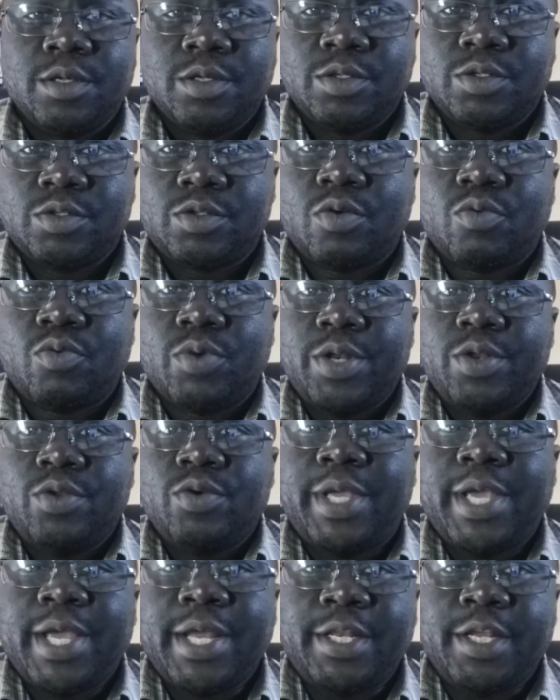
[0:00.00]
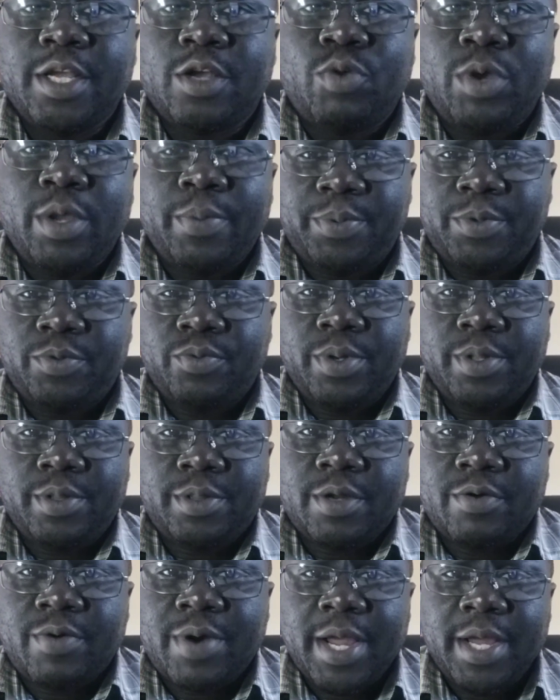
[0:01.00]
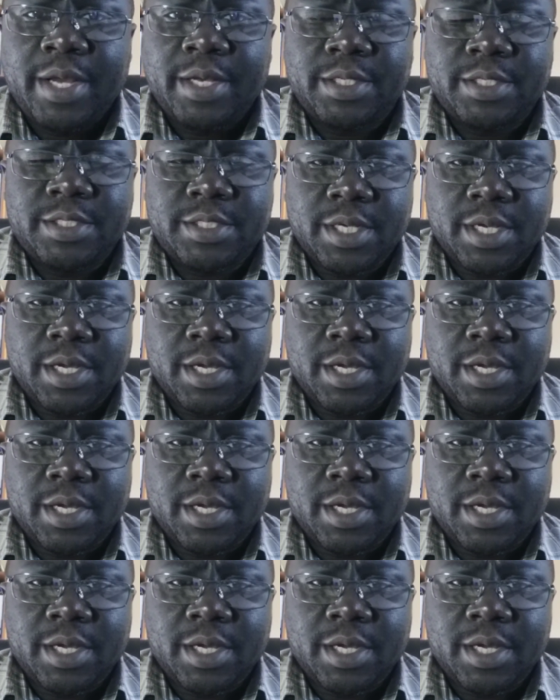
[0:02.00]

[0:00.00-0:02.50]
So when you get equipped with the right